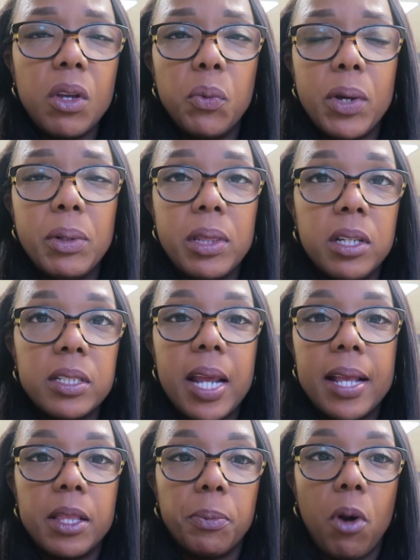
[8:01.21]
We looked
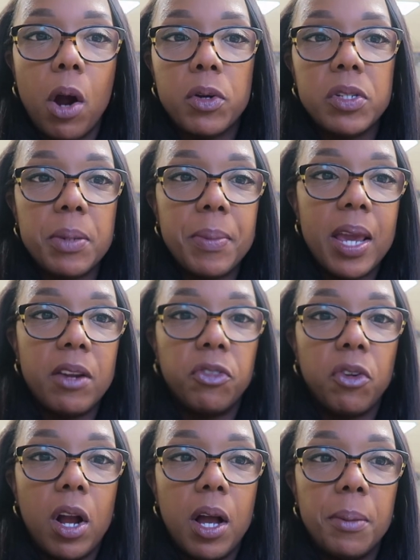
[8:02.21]
at the progress they made
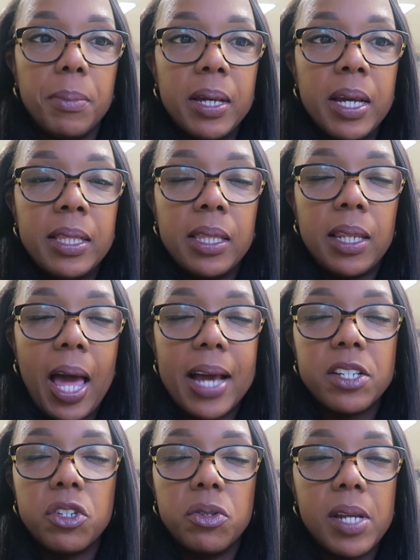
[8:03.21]
from the
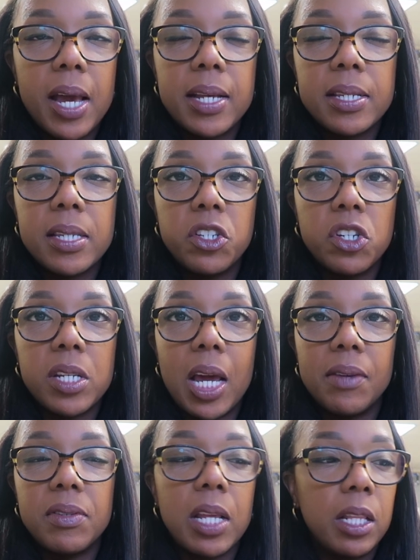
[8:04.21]
last two tests and just
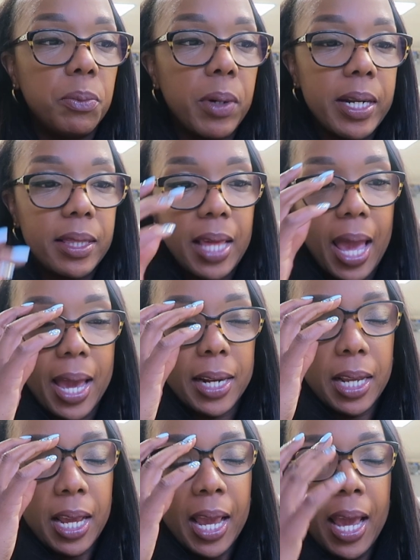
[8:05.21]
kind of celebrated that.
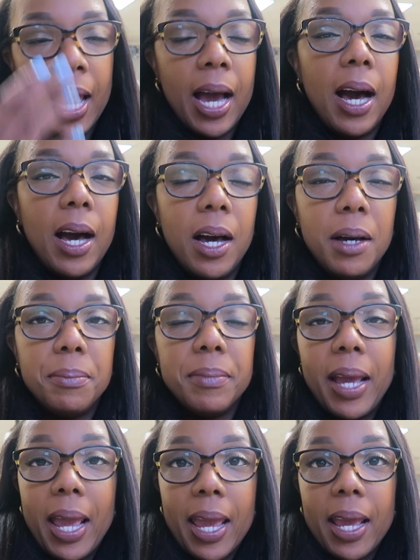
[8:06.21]
Um,
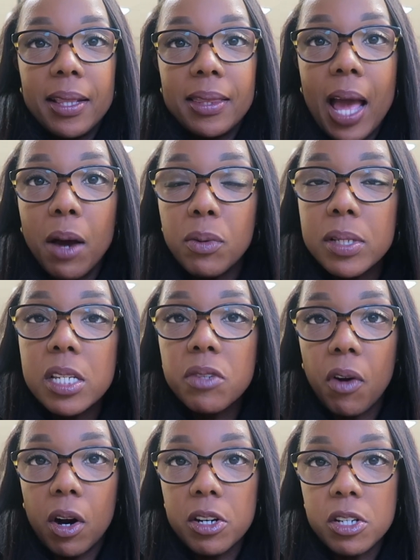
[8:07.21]
and that was as
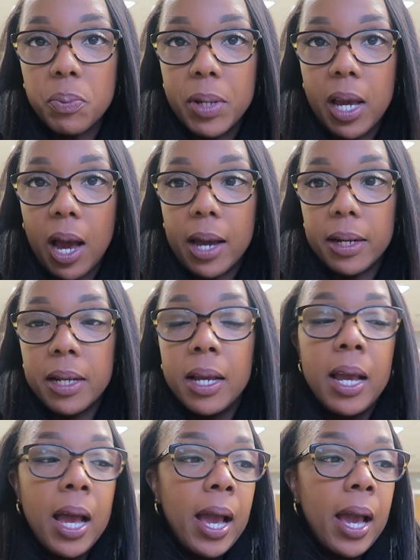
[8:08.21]
far as we got.
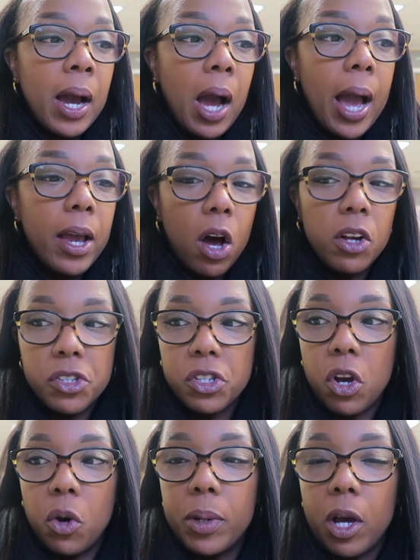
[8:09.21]
I
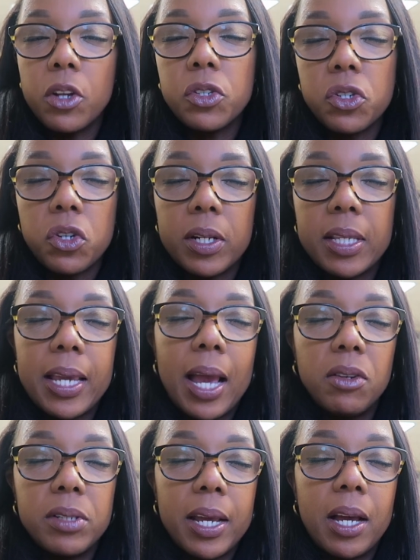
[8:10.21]
also, we also started the
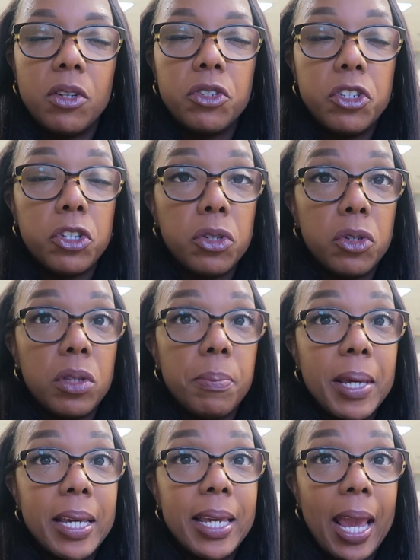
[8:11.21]
countdown to the
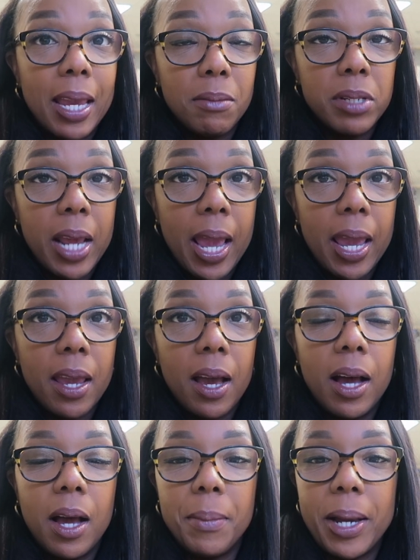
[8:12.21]
big game day.
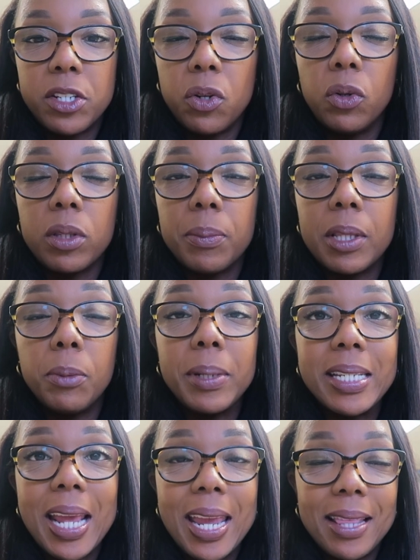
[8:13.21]
Um, I told them they'll be
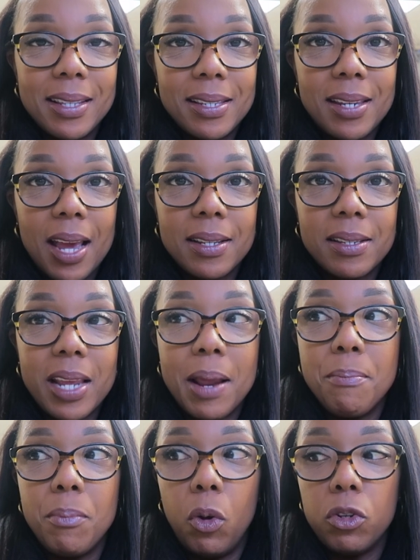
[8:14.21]
taking this test
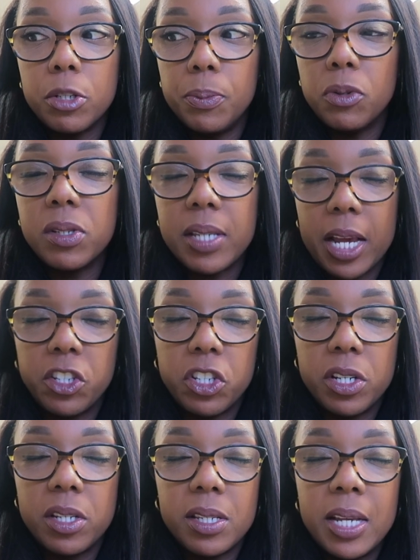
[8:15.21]
in multiple
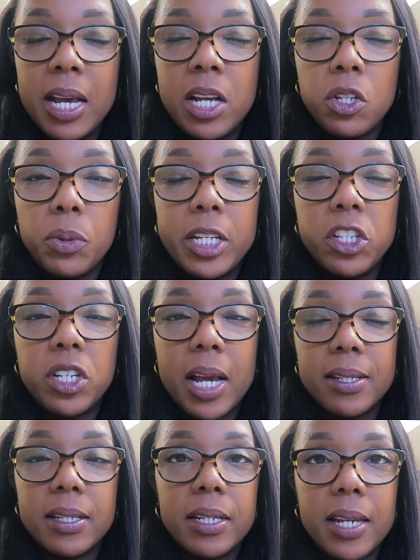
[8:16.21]
sessions. So each
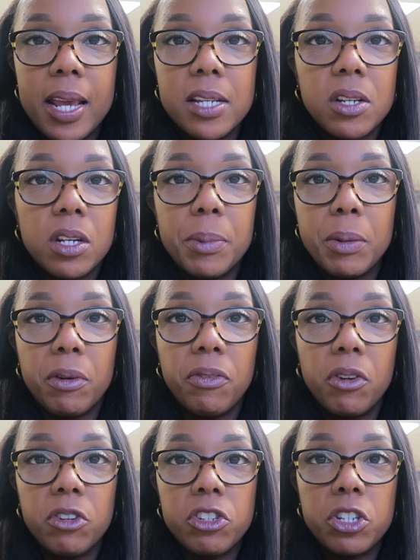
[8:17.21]
testing day is gonna be
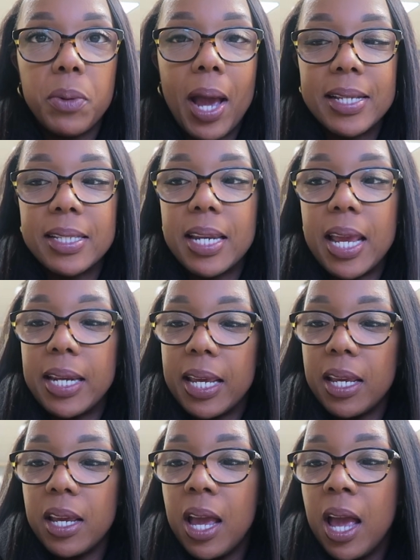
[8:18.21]
referred to as an
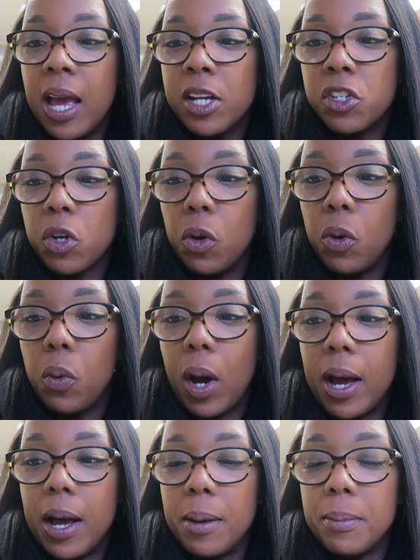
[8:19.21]
inning. So
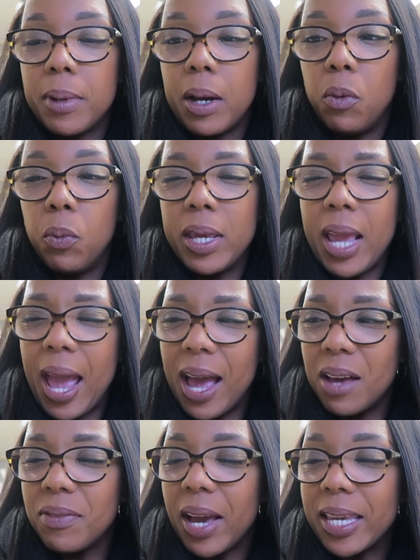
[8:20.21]
um, we
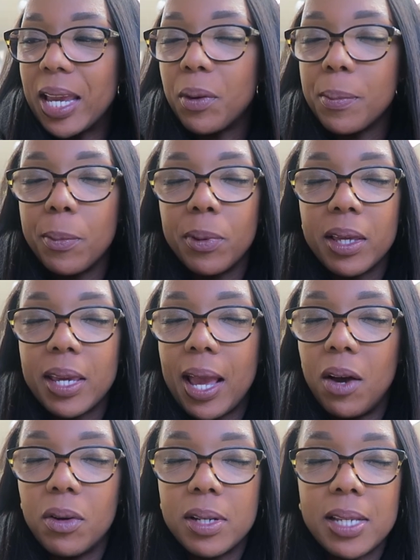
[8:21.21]
have, I can't remember the
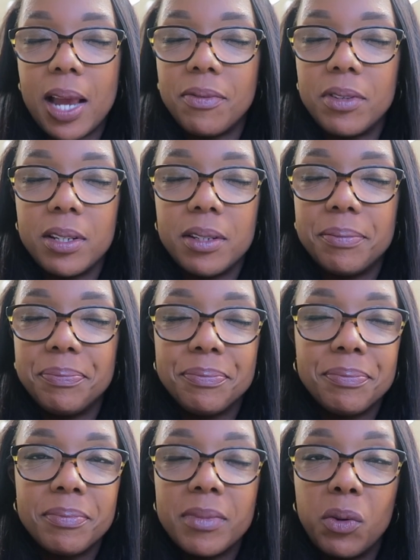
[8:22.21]
count because I have to
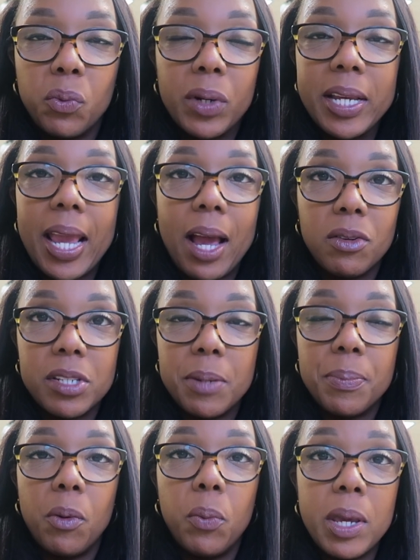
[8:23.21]
recount it,
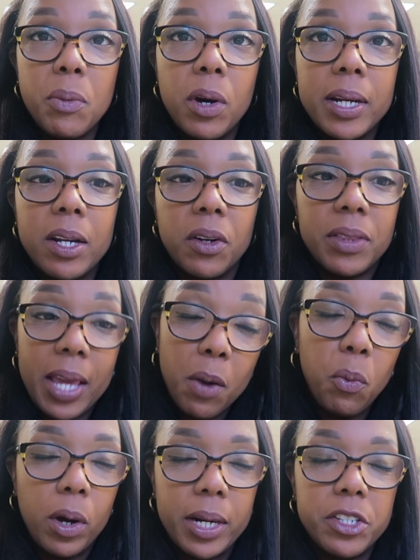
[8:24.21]
but we want it, or they
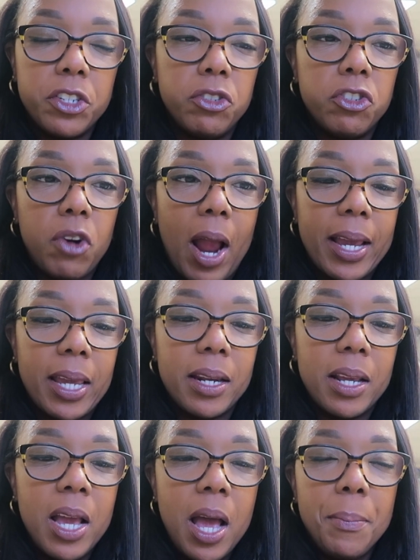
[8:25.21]
want it to track
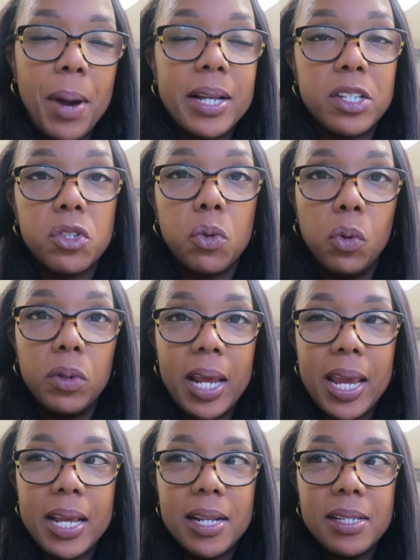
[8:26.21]
it by school
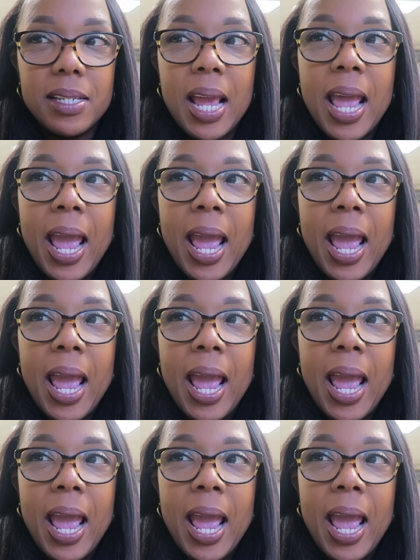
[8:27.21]
days.